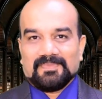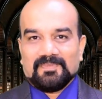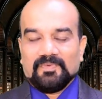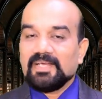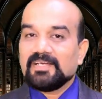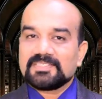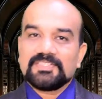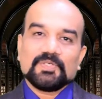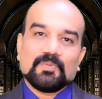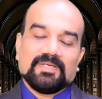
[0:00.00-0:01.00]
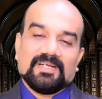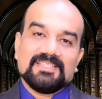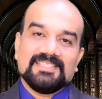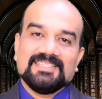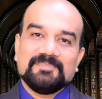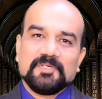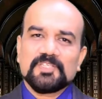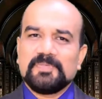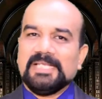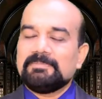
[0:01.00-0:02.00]
Very interesting topic, right?
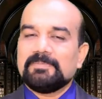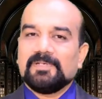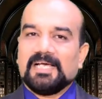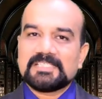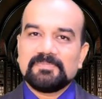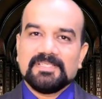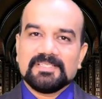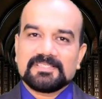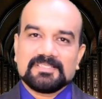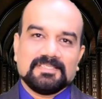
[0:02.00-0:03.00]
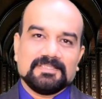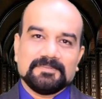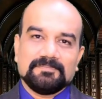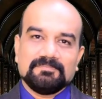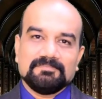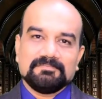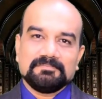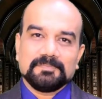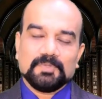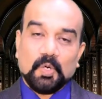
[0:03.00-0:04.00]
Because many people ask me this,
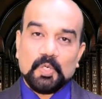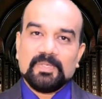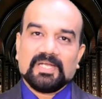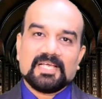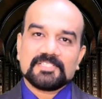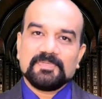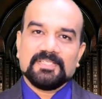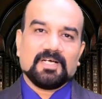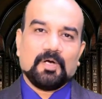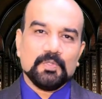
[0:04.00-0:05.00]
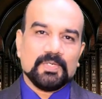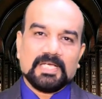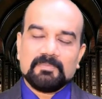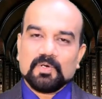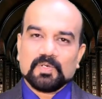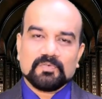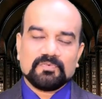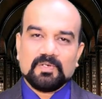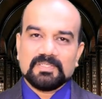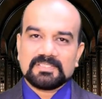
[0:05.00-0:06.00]
call me and ask me, how do I come out
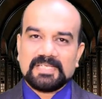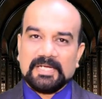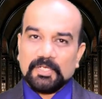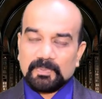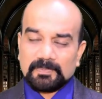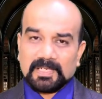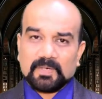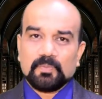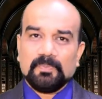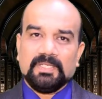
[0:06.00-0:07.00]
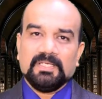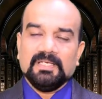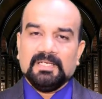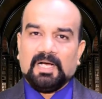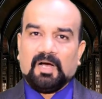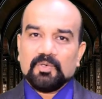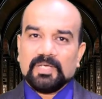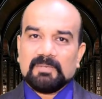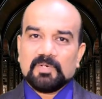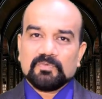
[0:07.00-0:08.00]
of all these negative people around me? How do
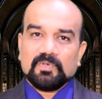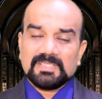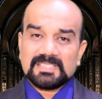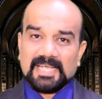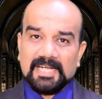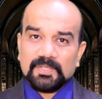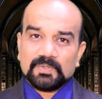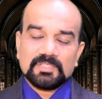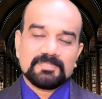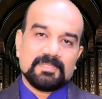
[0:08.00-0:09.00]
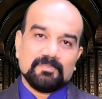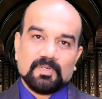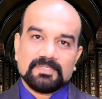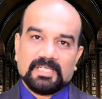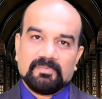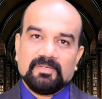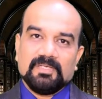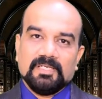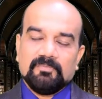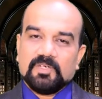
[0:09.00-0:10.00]
I come out of all these negative thoughts been bothering
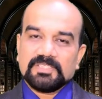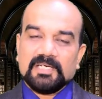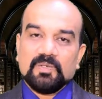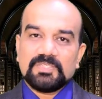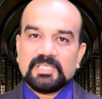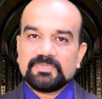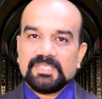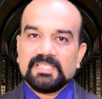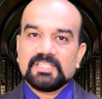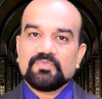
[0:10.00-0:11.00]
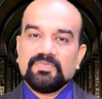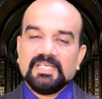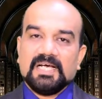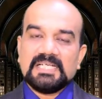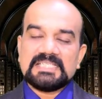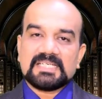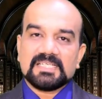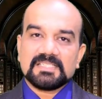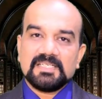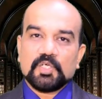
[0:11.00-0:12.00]
me? Because I always keep saying this, we are the
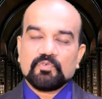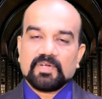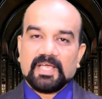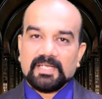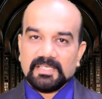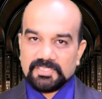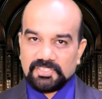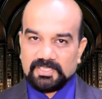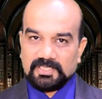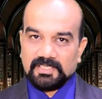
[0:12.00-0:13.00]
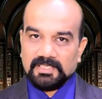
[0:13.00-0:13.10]
result of our energy.